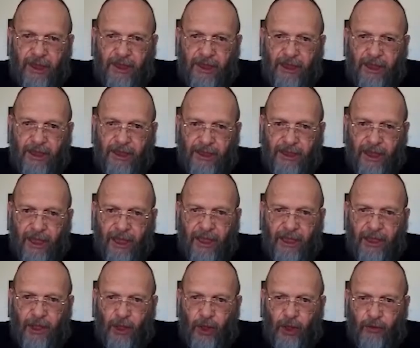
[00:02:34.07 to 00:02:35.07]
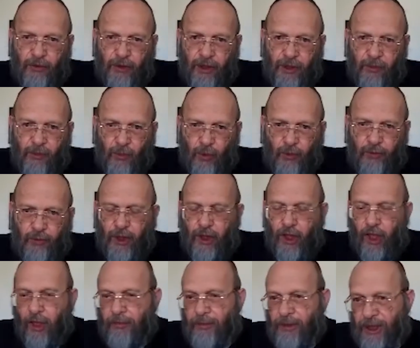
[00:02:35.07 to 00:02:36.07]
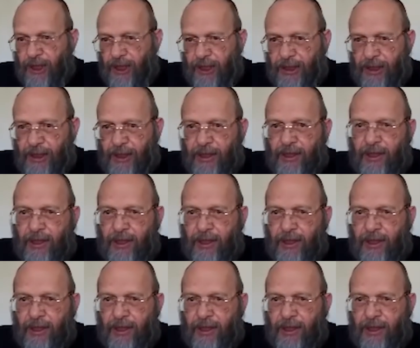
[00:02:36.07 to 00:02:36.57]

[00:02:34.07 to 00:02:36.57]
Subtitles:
the state of the moving object,